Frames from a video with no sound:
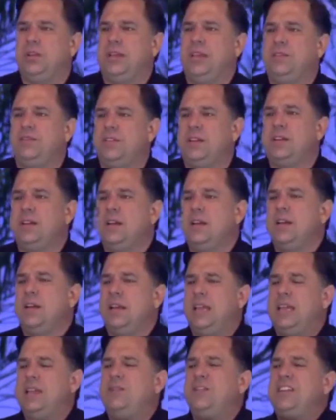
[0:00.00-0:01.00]

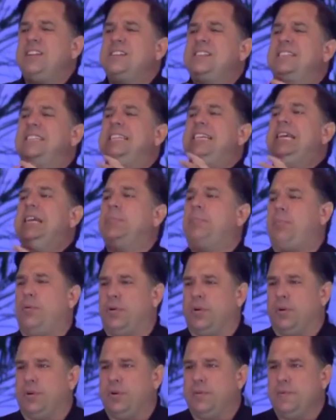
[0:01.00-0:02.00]
even
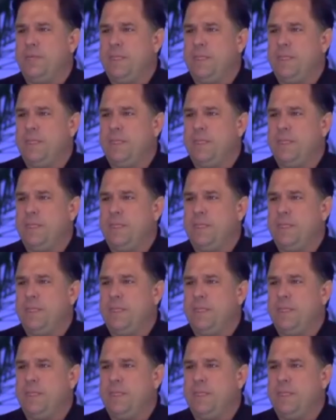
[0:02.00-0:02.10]
deeper